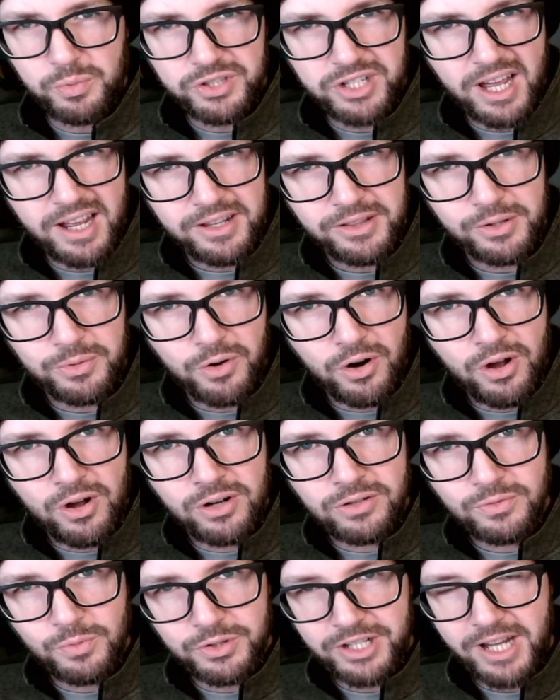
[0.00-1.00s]
Was I in the
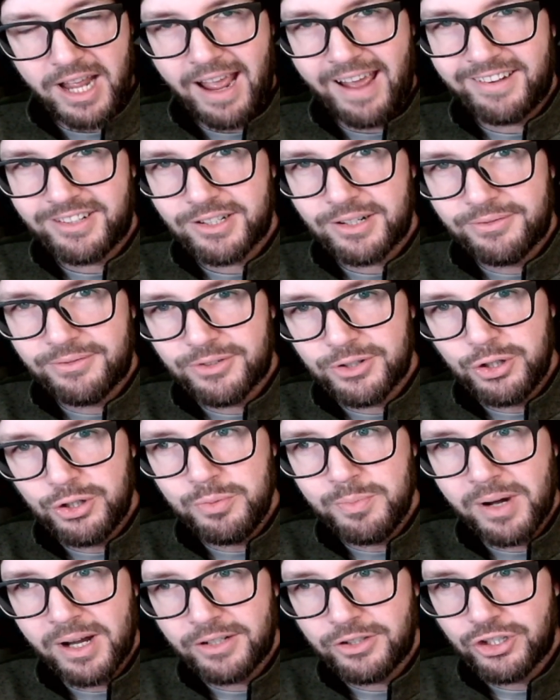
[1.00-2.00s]
wrong? Was I asking for
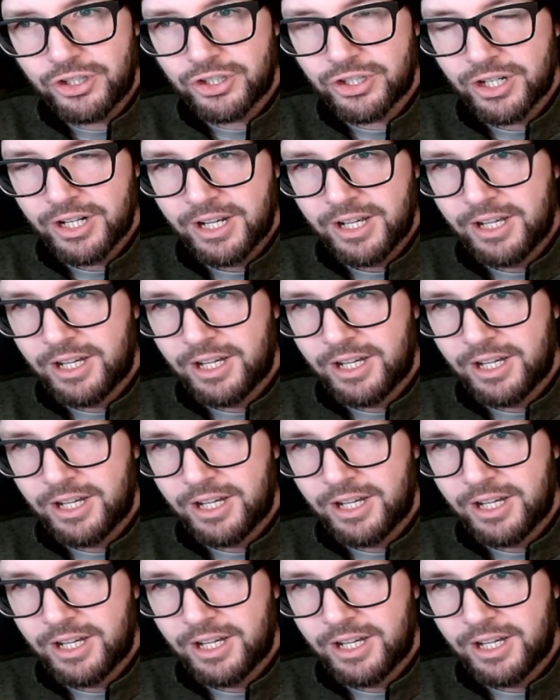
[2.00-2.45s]
too much?